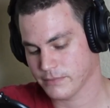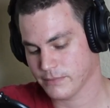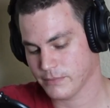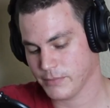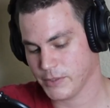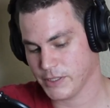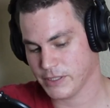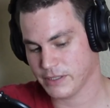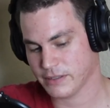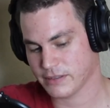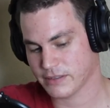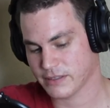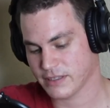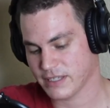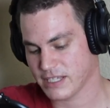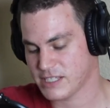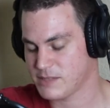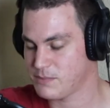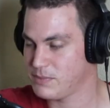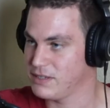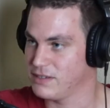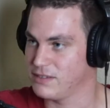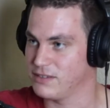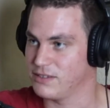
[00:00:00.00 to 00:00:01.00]
But that's
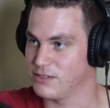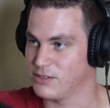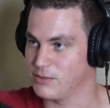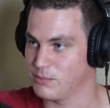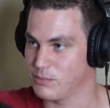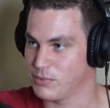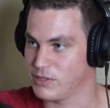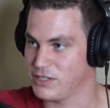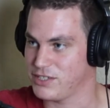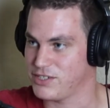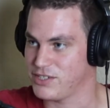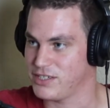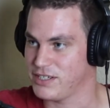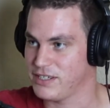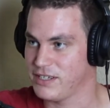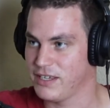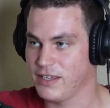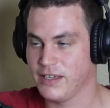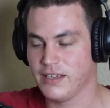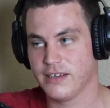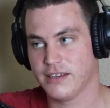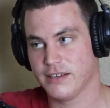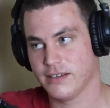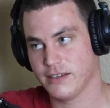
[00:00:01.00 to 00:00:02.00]
being a little preachy.
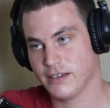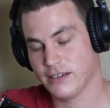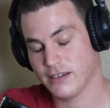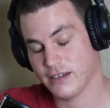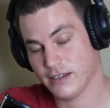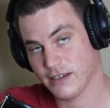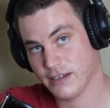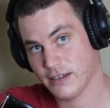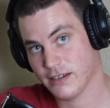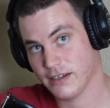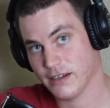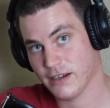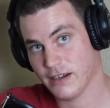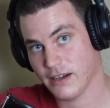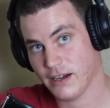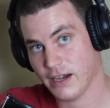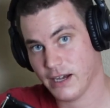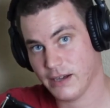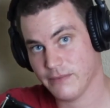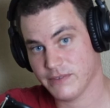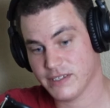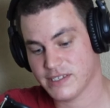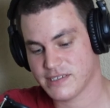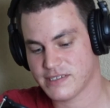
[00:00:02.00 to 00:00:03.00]

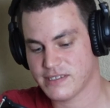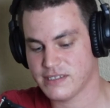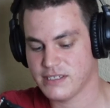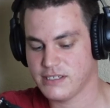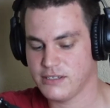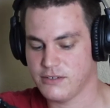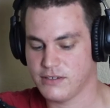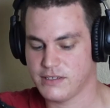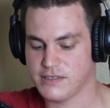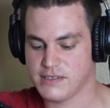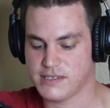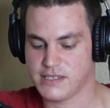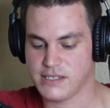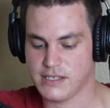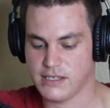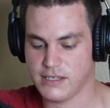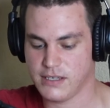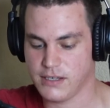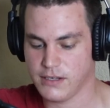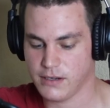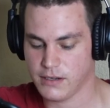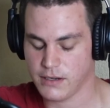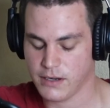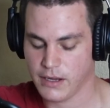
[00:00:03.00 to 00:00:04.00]
Obviously, you can see
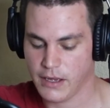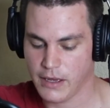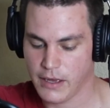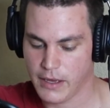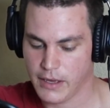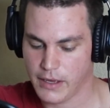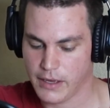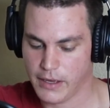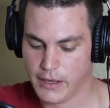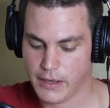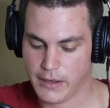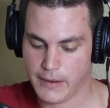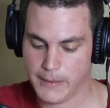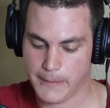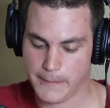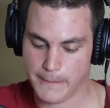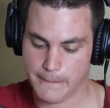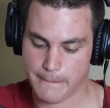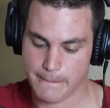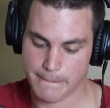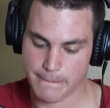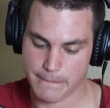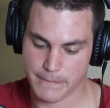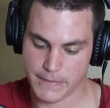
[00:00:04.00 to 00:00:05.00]
here
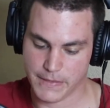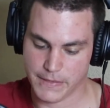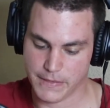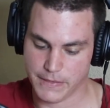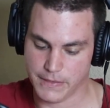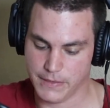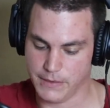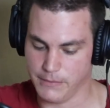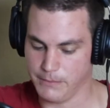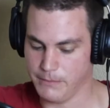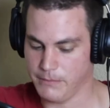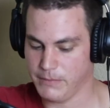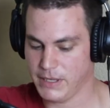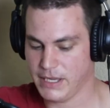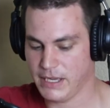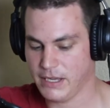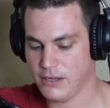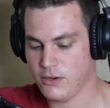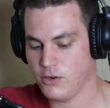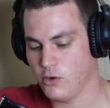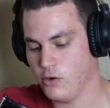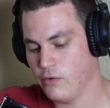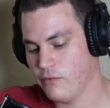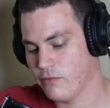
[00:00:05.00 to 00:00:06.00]
the
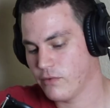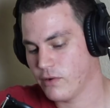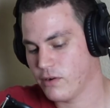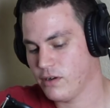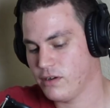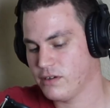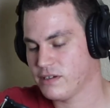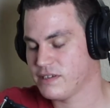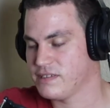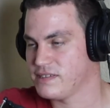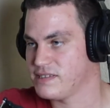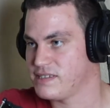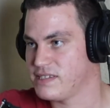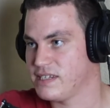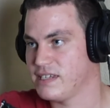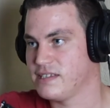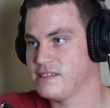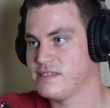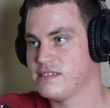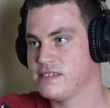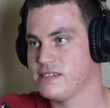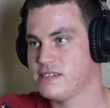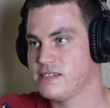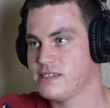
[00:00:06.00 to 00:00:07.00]
main overall
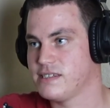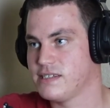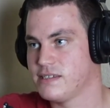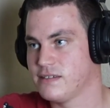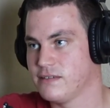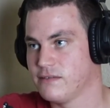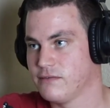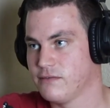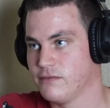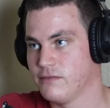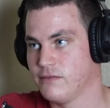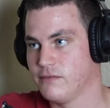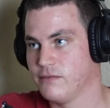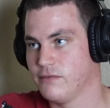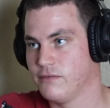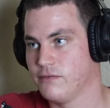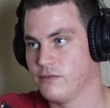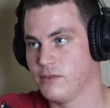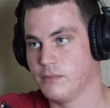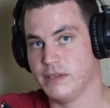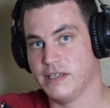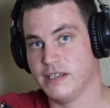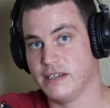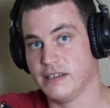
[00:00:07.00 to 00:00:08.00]
consensus
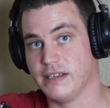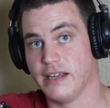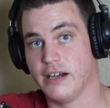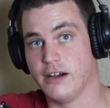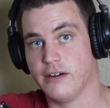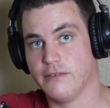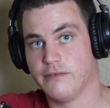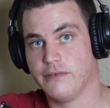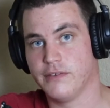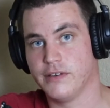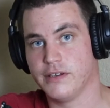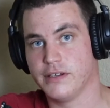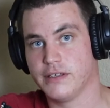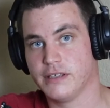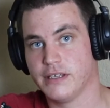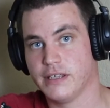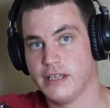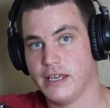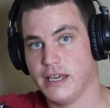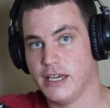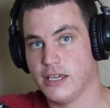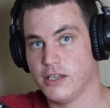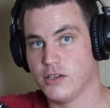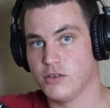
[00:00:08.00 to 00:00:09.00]
for being an alpha
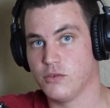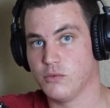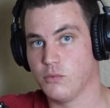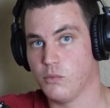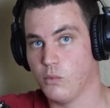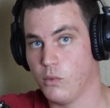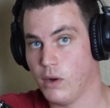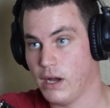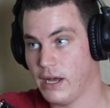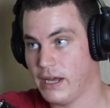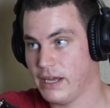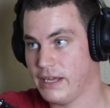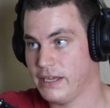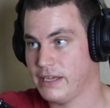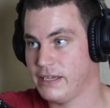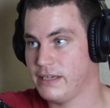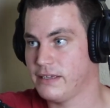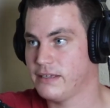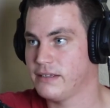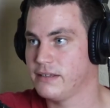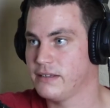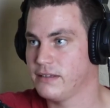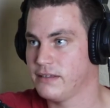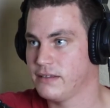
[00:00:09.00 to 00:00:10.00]
and
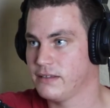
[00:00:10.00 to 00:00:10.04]
why